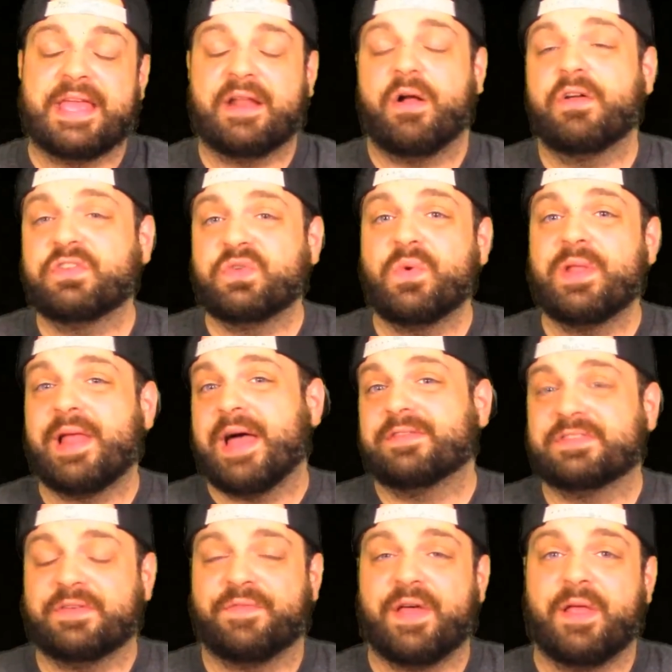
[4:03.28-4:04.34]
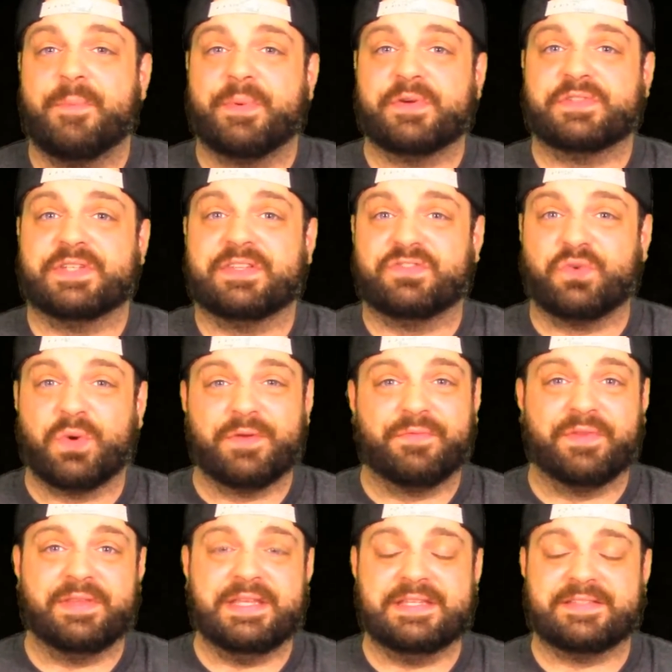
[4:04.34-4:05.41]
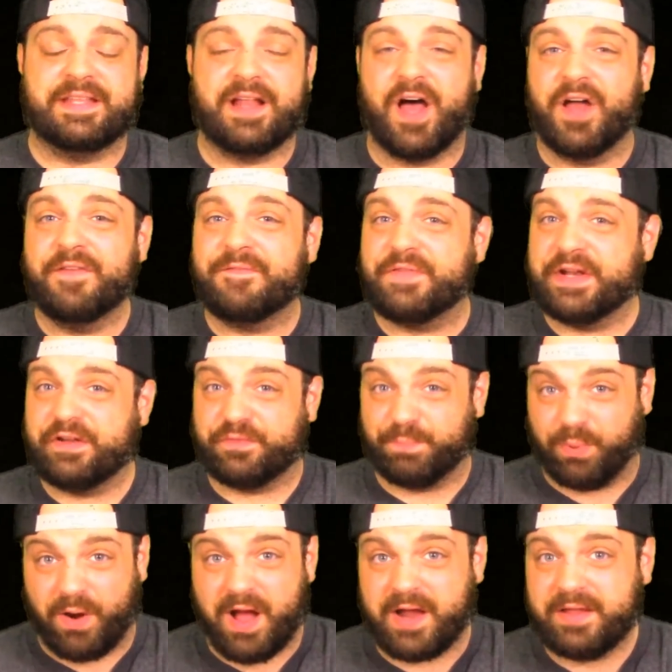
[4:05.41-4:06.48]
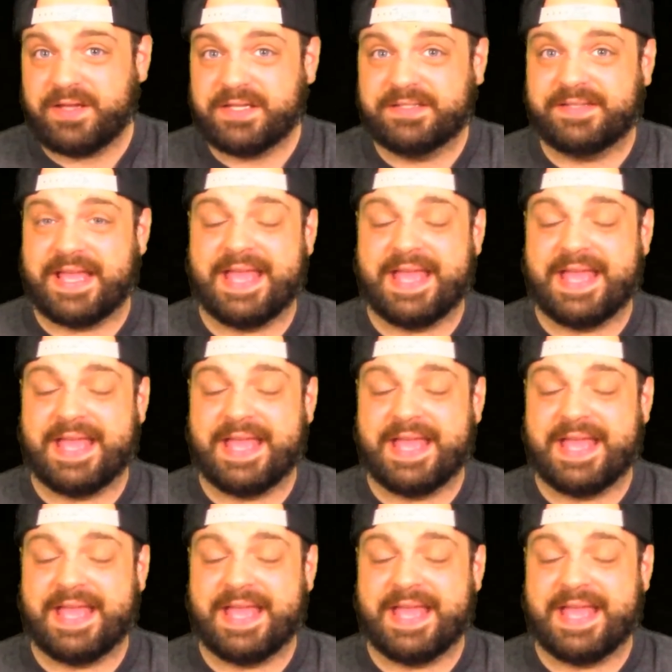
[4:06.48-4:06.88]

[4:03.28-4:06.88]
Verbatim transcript: also allows developers to sort of release an unfinished product